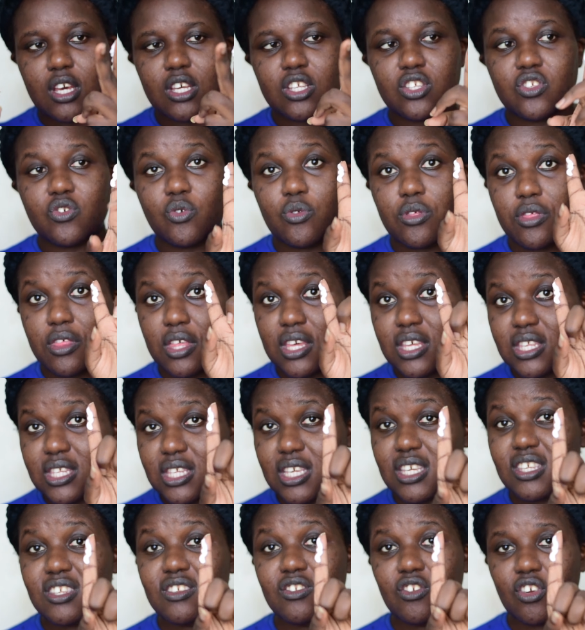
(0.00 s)
So this
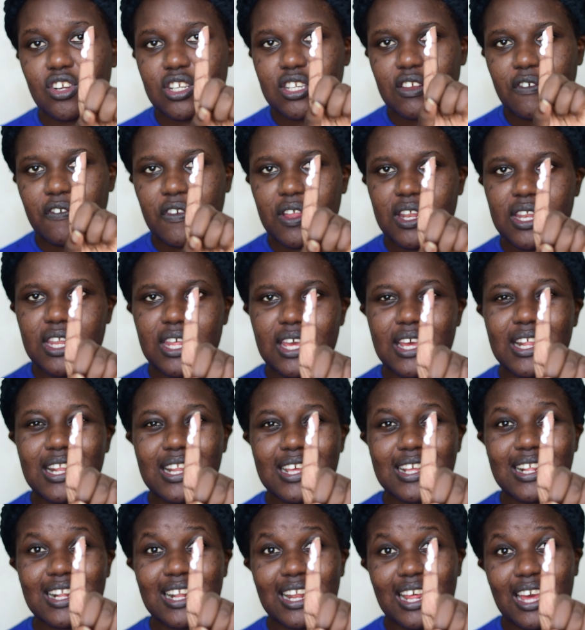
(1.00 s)
is not even
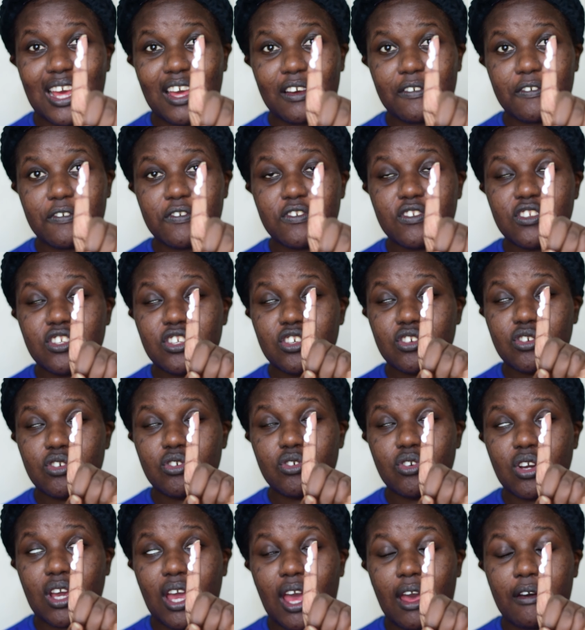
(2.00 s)
nearly enough
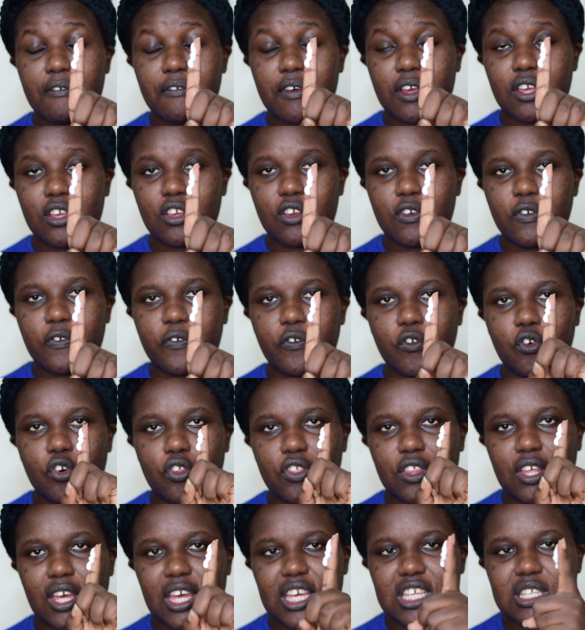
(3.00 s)
to cover you for
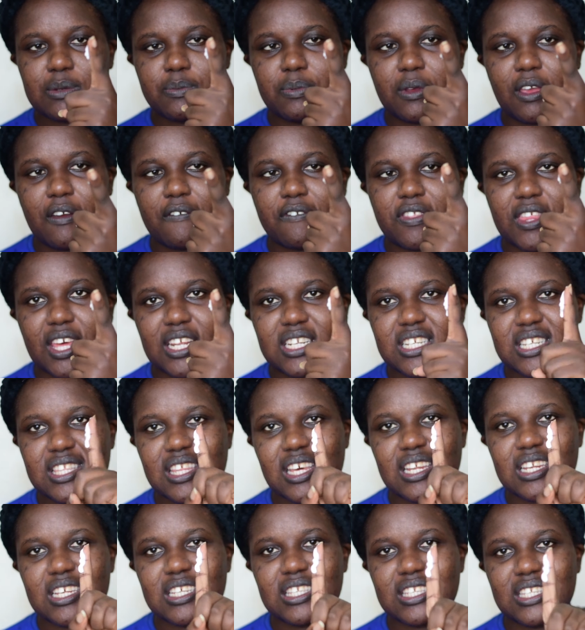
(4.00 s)
the SPF 30
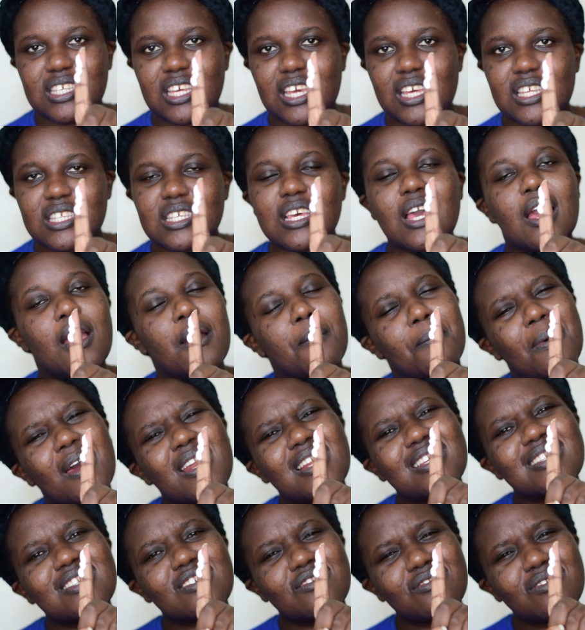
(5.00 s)
that it says, but
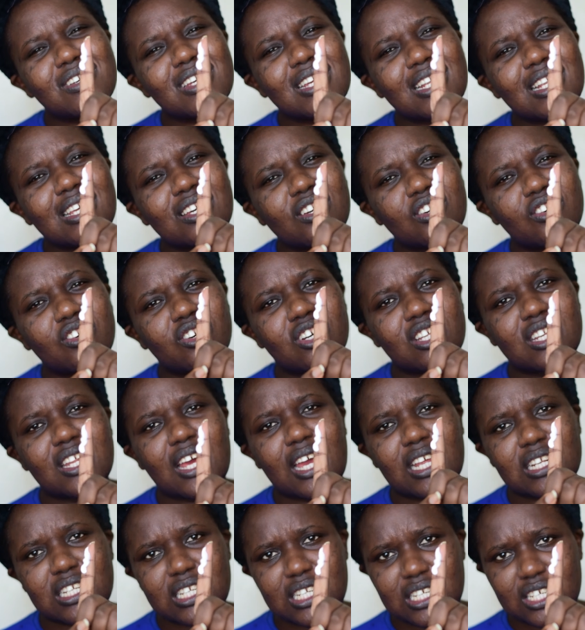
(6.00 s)
it's a really good
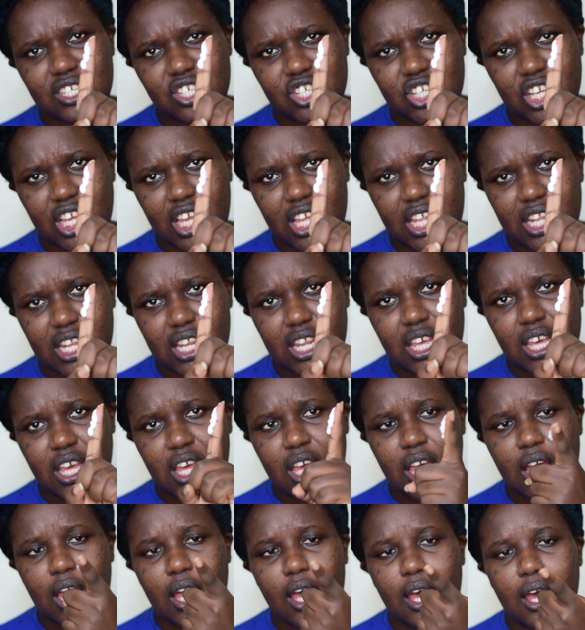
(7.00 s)
addition.
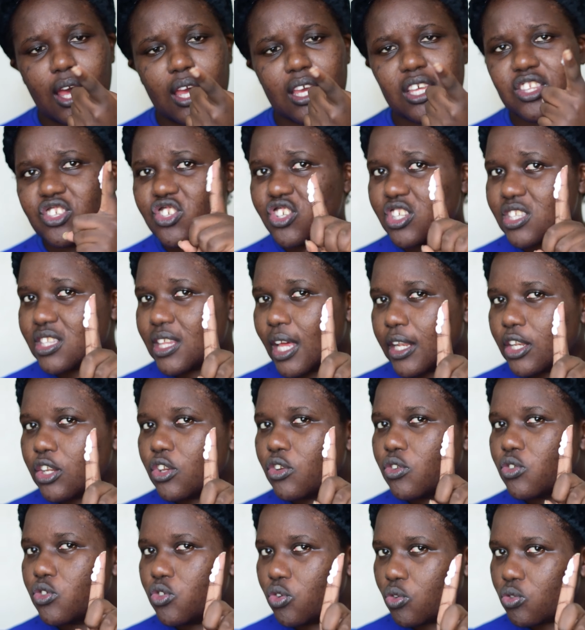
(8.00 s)
It's just that
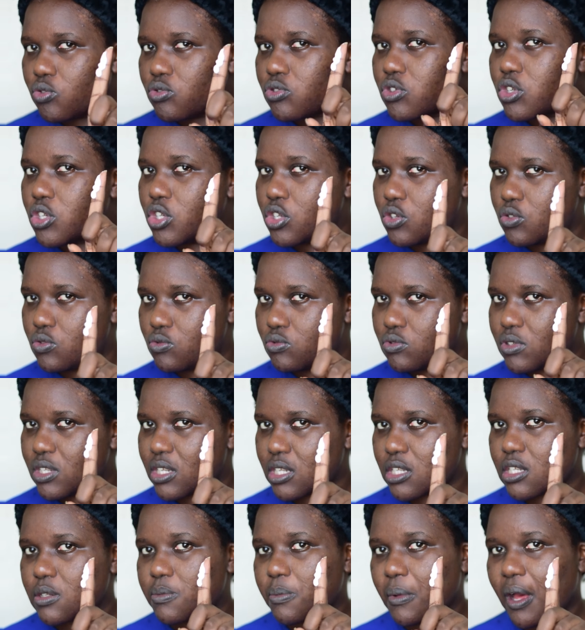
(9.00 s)
you don't use
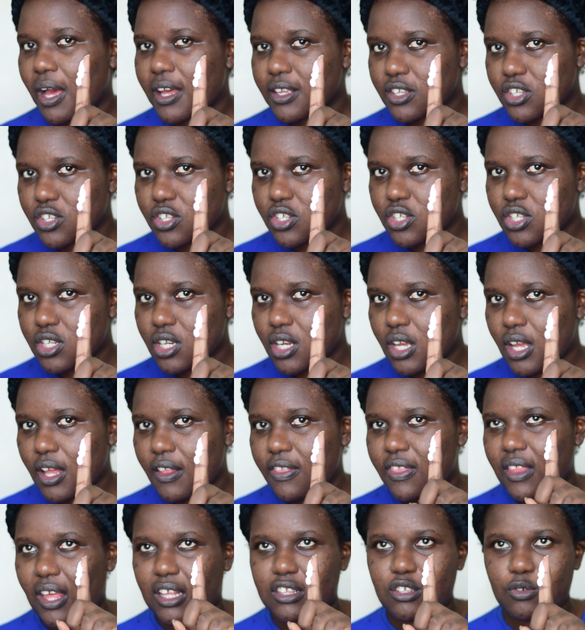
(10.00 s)
as much.
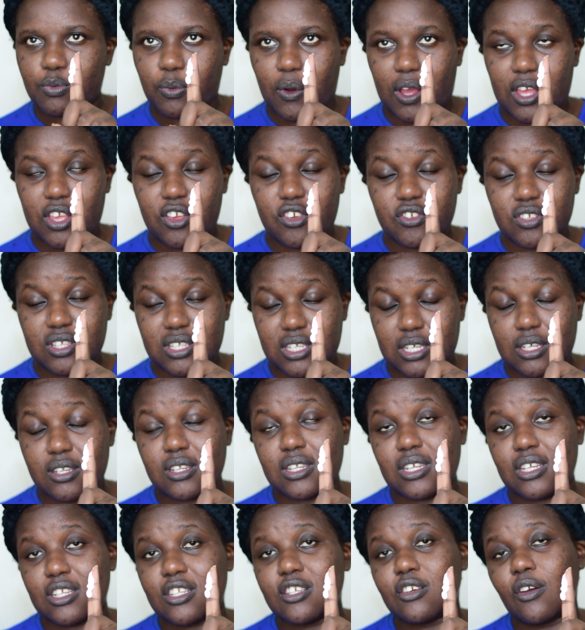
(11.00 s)
That's why you still
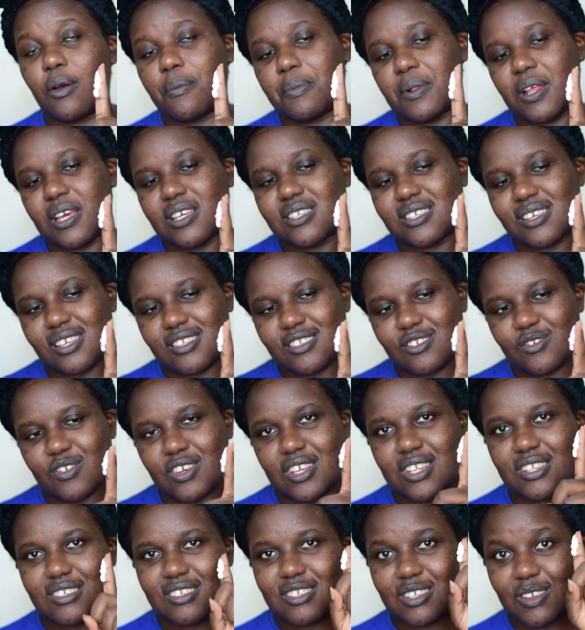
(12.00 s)
need to apply
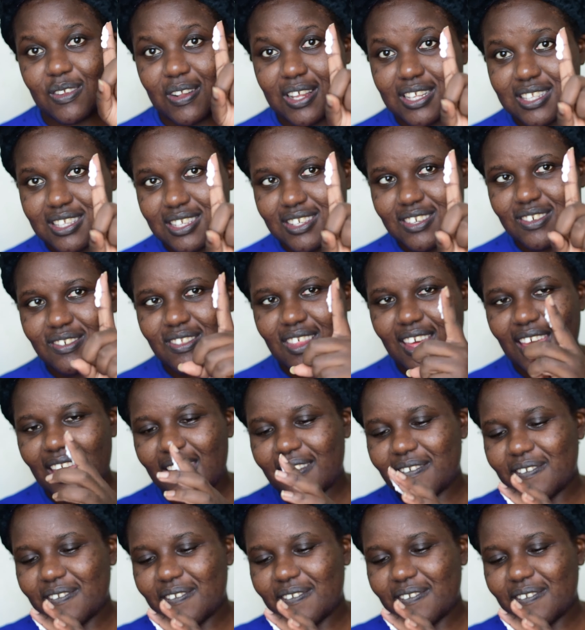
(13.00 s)
sunscreen. So let's do that.